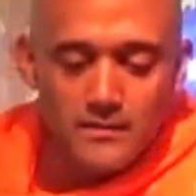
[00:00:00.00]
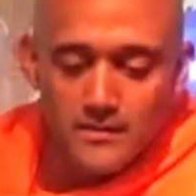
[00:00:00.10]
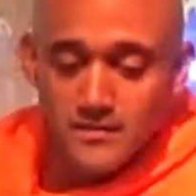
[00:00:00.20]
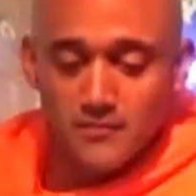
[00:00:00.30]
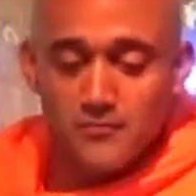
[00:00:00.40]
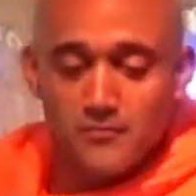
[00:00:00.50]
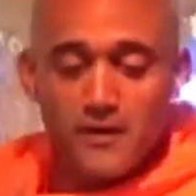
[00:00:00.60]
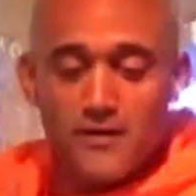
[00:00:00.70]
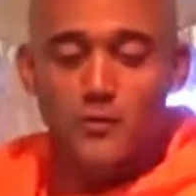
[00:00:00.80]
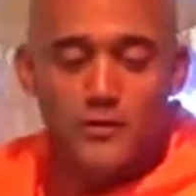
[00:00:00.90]
This is a
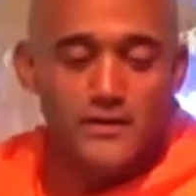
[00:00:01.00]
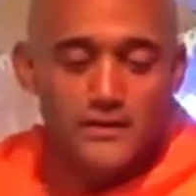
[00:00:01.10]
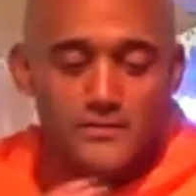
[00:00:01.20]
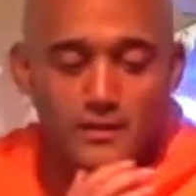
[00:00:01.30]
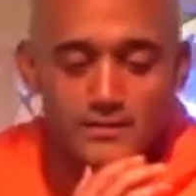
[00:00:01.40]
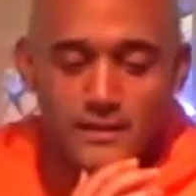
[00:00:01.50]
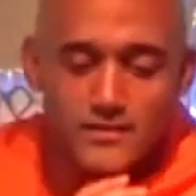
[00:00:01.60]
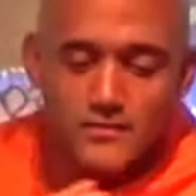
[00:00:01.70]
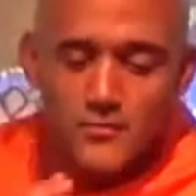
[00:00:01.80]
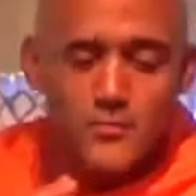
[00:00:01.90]
very wordy
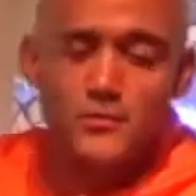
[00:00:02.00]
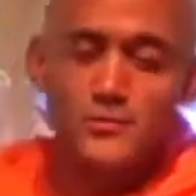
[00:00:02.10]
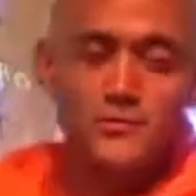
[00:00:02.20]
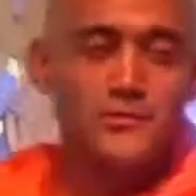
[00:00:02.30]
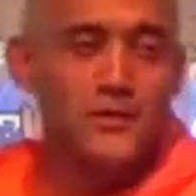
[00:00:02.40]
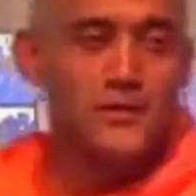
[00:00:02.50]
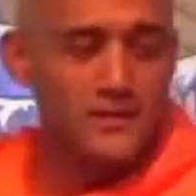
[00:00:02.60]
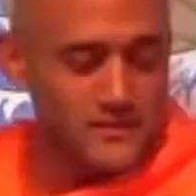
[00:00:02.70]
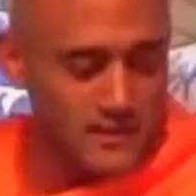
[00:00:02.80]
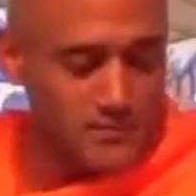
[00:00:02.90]
translation of a beautiful
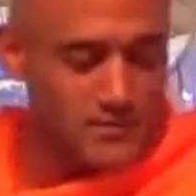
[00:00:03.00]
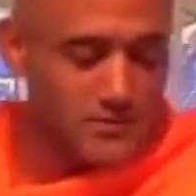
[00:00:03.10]
Bengali statement.